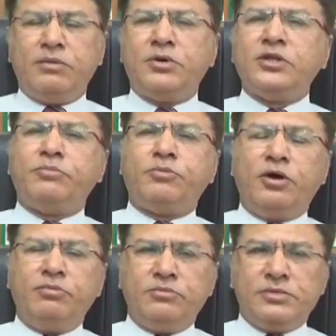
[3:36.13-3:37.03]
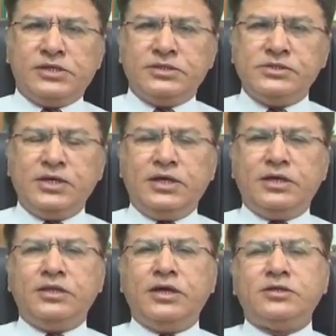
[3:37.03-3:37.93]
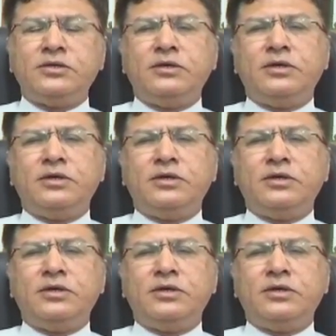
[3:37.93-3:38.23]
But the problem is that